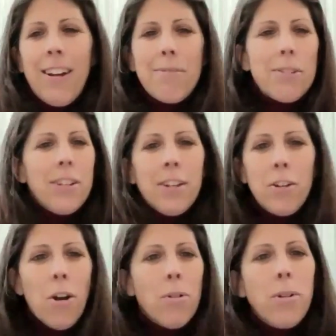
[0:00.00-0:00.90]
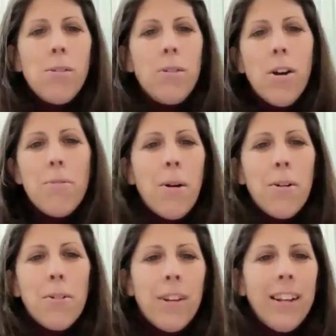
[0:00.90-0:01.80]
was in go go go
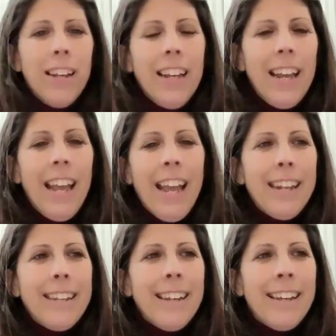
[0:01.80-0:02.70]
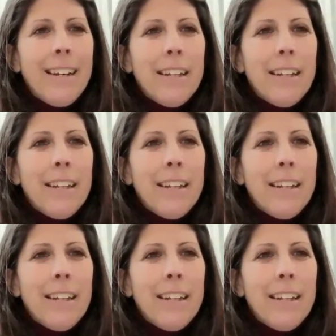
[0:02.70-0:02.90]
mode, and